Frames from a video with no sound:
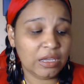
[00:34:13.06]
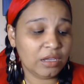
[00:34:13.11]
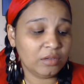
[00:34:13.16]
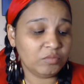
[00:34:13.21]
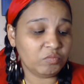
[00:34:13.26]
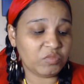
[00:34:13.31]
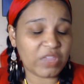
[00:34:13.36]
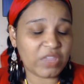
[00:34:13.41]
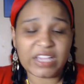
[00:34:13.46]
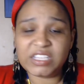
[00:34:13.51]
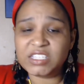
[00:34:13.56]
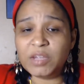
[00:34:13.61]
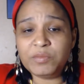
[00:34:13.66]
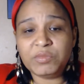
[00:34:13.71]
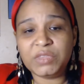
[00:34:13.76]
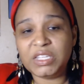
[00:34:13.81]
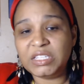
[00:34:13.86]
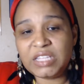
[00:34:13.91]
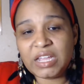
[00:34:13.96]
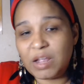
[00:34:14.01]
that's
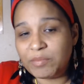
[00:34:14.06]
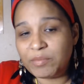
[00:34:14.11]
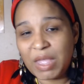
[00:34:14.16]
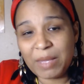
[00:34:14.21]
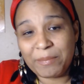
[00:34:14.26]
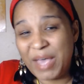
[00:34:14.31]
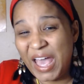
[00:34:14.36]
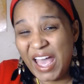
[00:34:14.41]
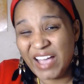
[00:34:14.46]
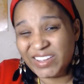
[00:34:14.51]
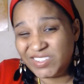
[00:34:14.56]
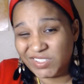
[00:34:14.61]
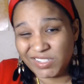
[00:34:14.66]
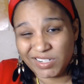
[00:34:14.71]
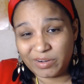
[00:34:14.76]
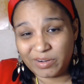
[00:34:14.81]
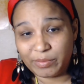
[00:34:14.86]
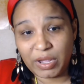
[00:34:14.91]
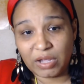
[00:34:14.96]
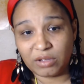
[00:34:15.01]
something that I'm not passionate
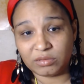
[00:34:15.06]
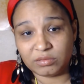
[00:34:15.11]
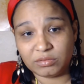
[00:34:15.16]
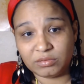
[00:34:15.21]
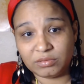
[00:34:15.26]
about.